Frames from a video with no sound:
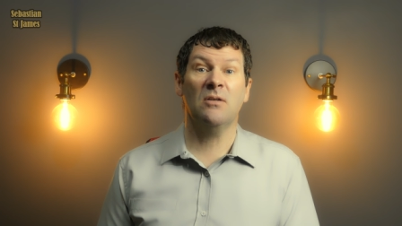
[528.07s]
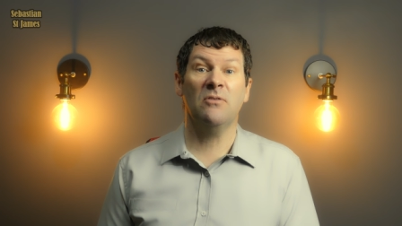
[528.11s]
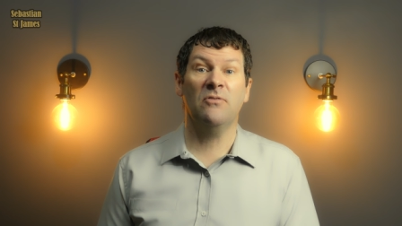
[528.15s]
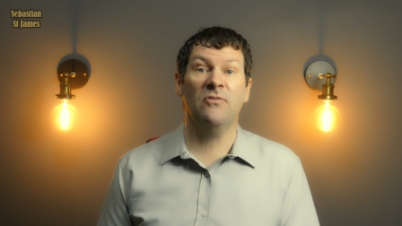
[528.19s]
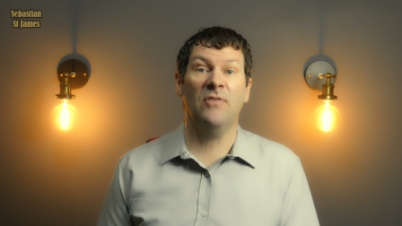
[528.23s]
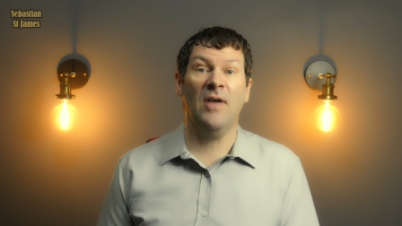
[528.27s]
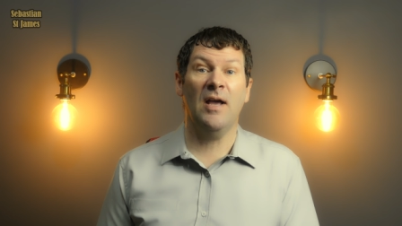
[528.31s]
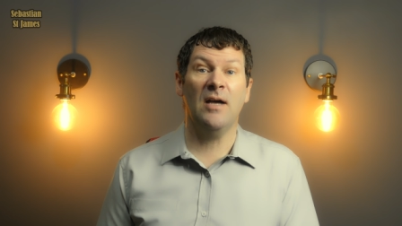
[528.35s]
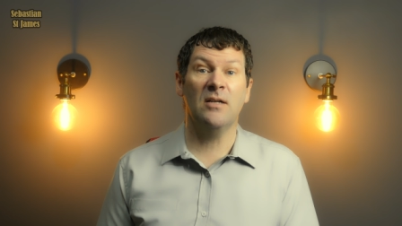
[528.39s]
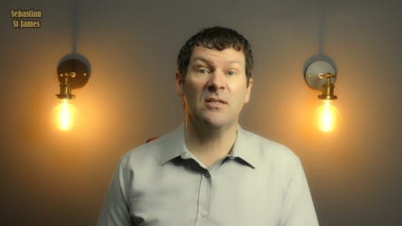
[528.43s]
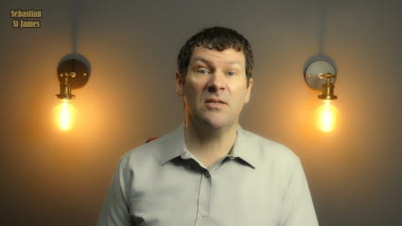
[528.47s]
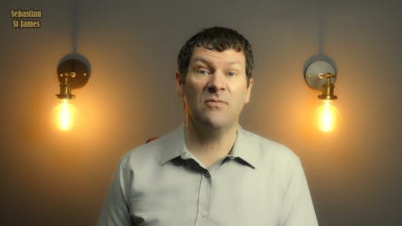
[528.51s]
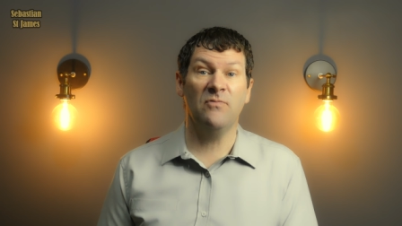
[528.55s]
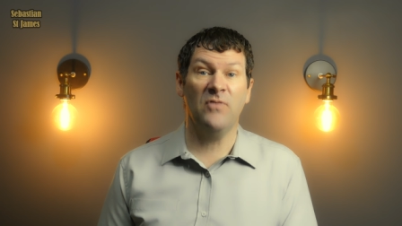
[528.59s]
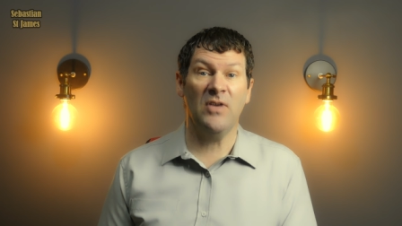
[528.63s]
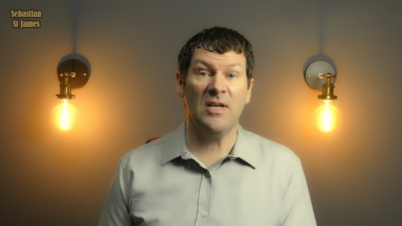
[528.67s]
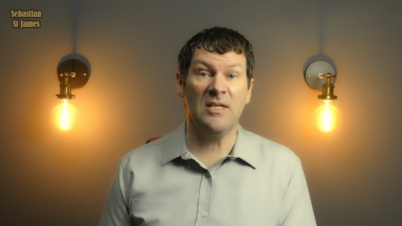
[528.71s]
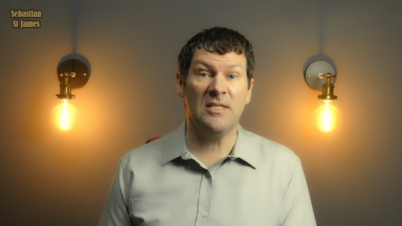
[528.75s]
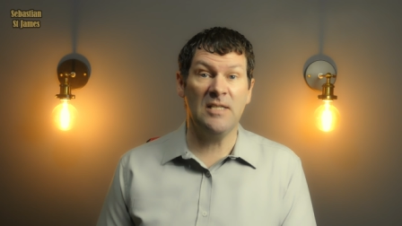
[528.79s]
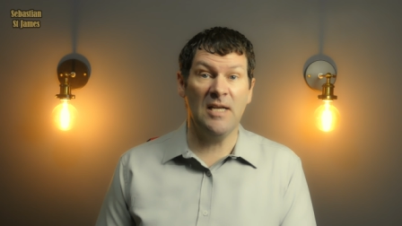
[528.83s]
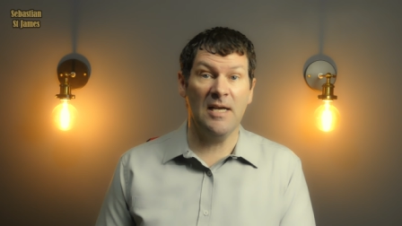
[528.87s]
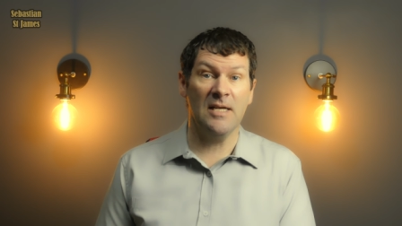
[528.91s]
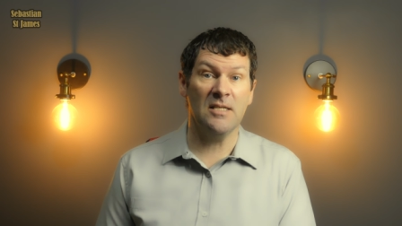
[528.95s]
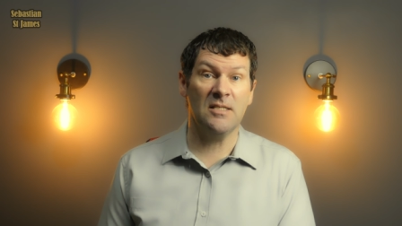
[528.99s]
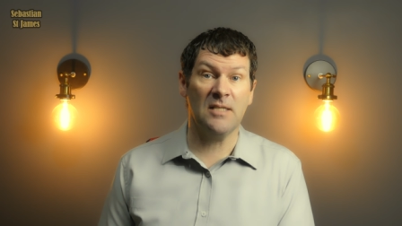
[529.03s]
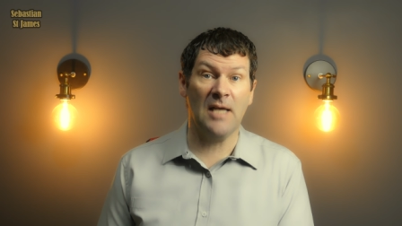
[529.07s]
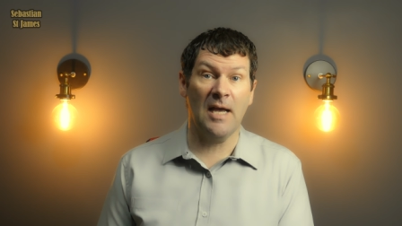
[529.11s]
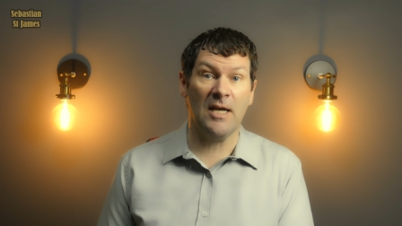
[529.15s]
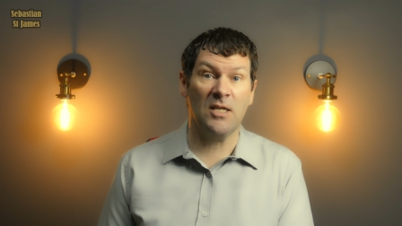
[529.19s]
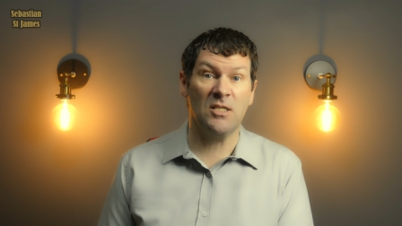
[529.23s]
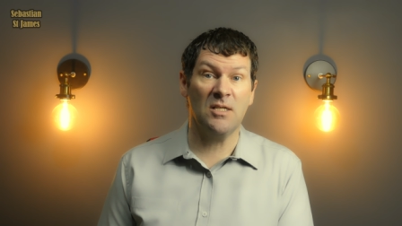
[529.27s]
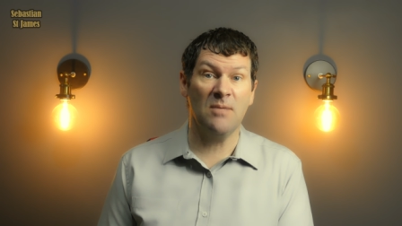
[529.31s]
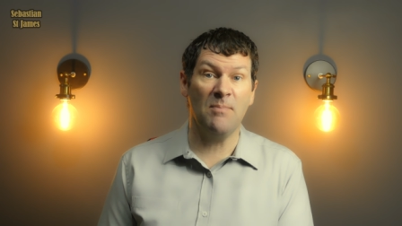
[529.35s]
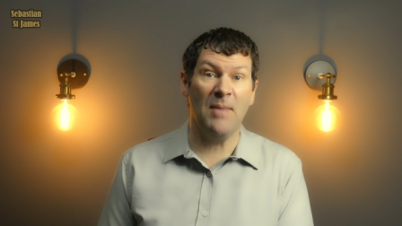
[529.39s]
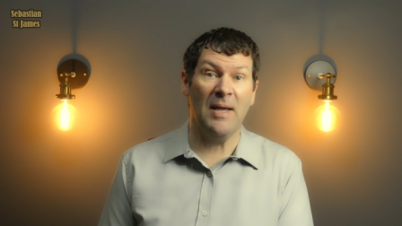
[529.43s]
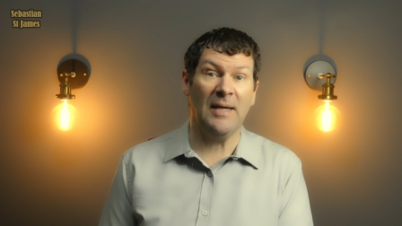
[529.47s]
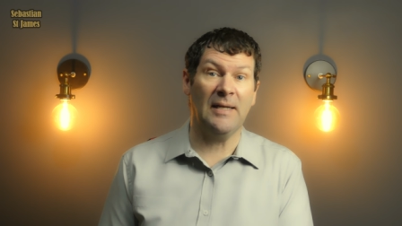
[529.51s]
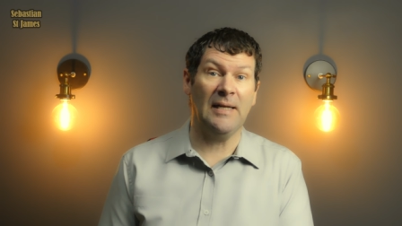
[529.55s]
are found in VTS
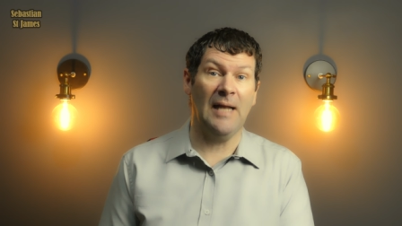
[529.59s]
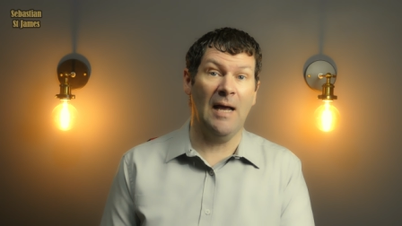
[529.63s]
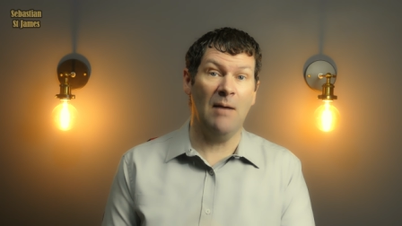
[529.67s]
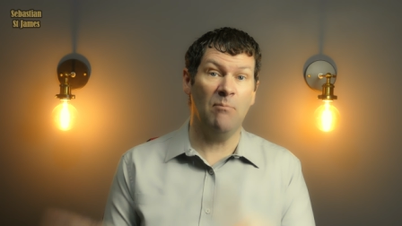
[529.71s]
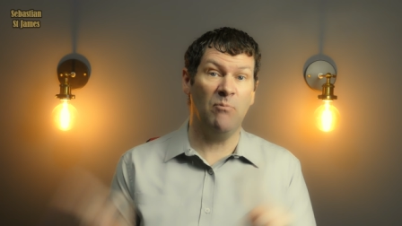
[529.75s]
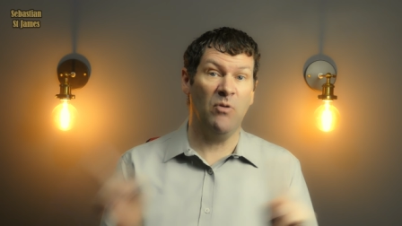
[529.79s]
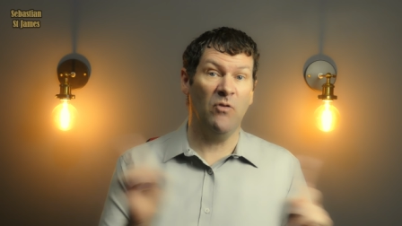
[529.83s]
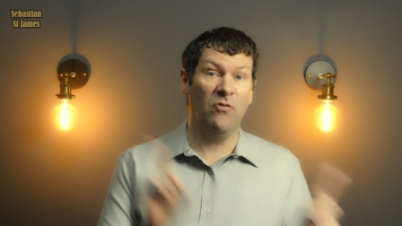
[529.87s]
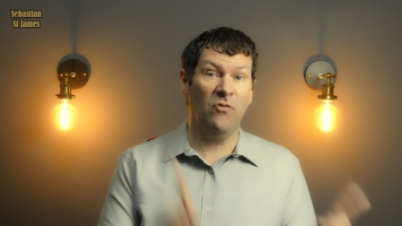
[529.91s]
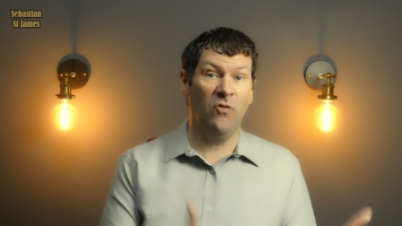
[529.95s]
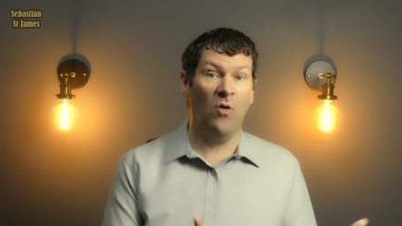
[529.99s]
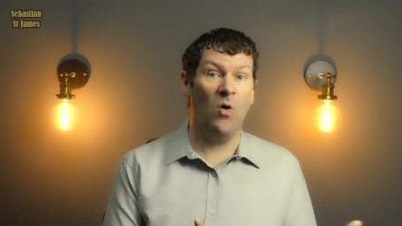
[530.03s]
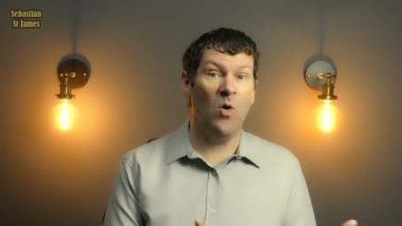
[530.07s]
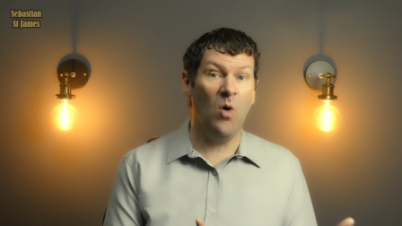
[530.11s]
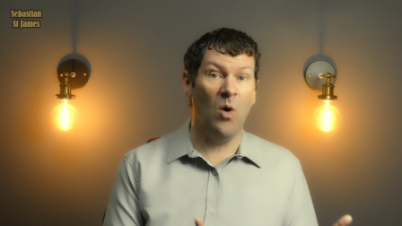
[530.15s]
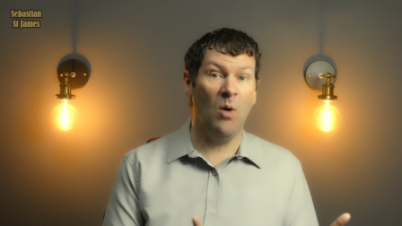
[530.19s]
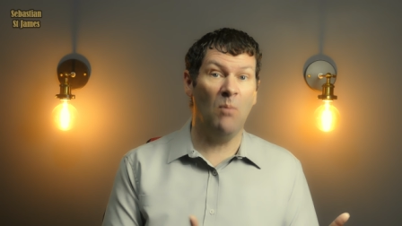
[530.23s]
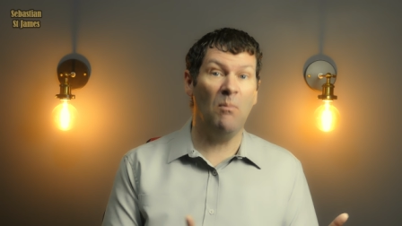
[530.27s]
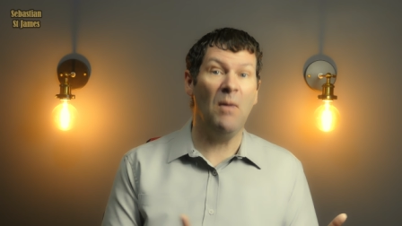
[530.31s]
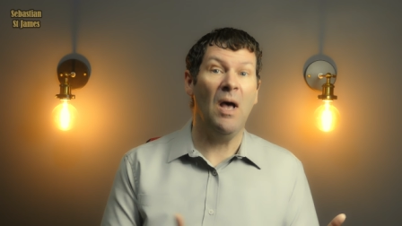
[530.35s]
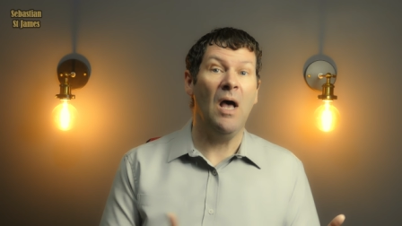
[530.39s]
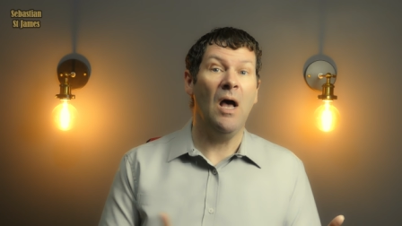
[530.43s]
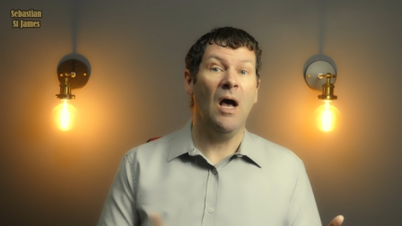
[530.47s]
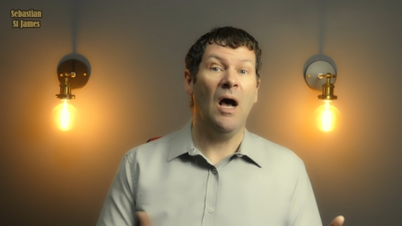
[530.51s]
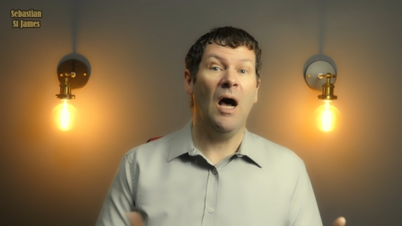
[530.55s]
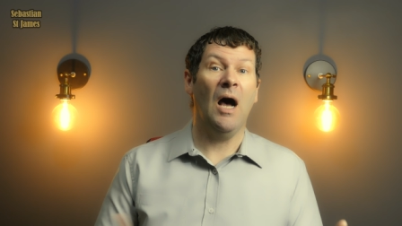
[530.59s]
actually make it outperform